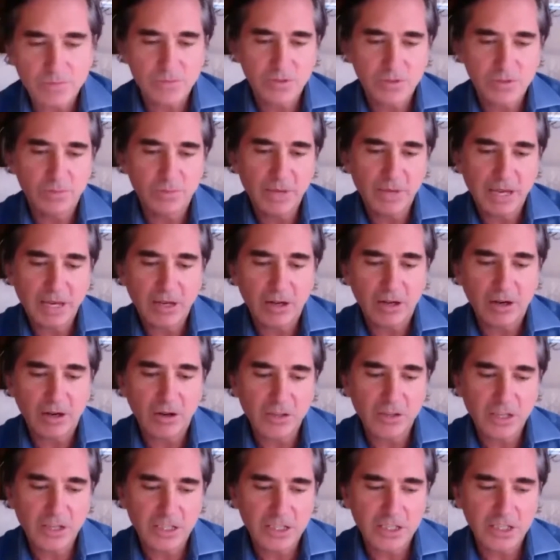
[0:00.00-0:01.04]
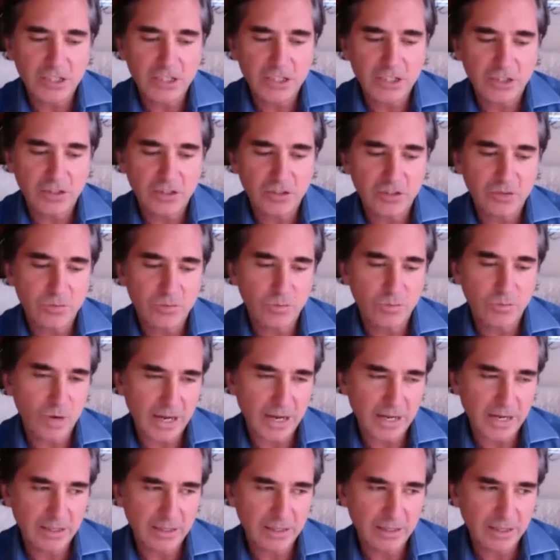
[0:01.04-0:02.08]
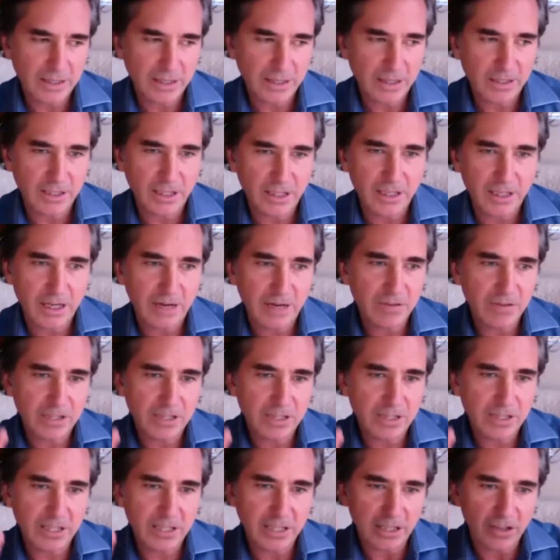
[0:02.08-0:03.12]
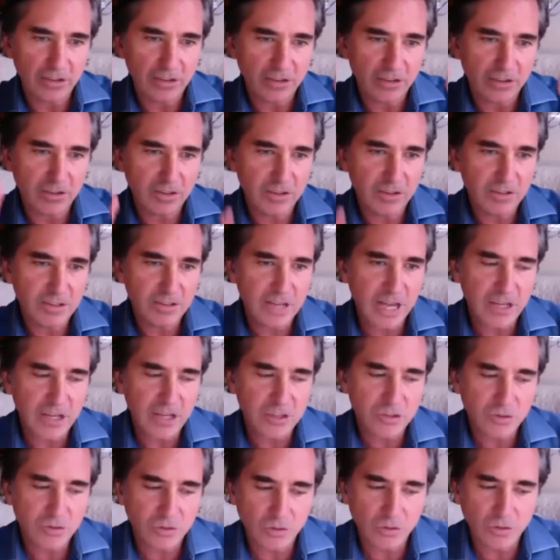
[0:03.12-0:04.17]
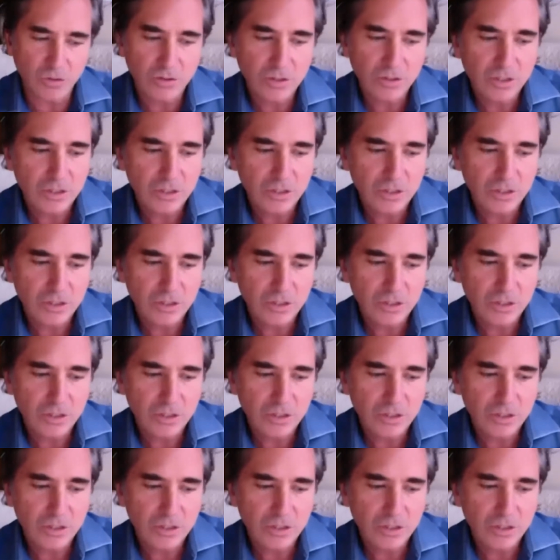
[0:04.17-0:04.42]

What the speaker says: to make all the additions white, and then everything else is this natural